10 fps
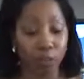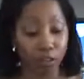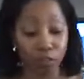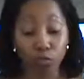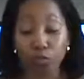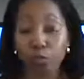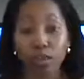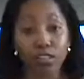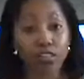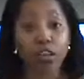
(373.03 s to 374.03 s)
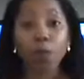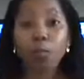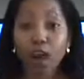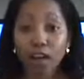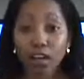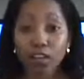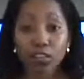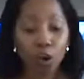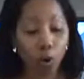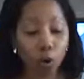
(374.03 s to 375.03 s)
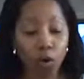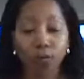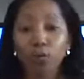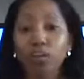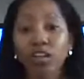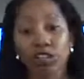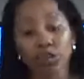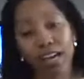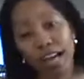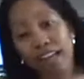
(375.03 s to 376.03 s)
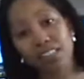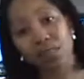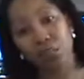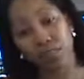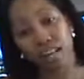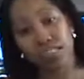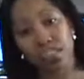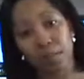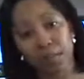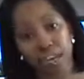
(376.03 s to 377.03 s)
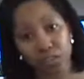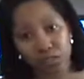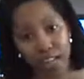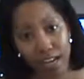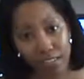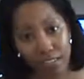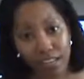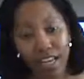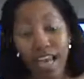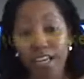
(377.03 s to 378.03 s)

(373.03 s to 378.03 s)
whether you just want to sell products or if you want to do like I did with Flat Stomach Exercises